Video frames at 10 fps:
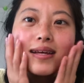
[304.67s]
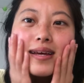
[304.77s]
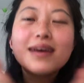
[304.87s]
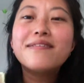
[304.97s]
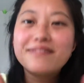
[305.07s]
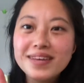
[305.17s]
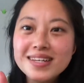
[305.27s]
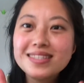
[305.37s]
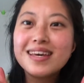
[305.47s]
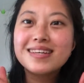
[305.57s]
it
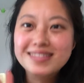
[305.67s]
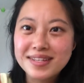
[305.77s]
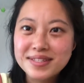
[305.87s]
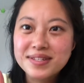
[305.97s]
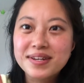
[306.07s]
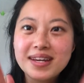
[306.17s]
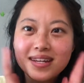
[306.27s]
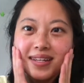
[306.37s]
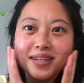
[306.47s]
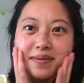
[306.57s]
feels like sunscreen.
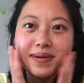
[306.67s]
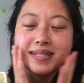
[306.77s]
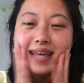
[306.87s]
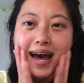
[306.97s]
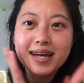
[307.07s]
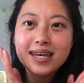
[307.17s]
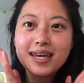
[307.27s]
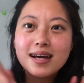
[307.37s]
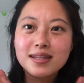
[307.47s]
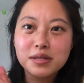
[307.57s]
A little bit
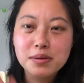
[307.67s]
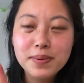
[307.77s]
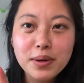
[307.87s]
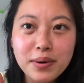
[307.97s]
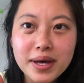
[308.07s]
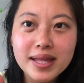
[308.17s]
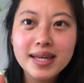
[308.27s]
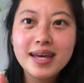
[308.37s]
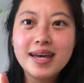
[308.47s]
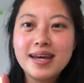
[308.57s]
tacky, a little bit
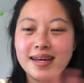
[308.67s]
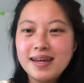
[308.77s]
oily.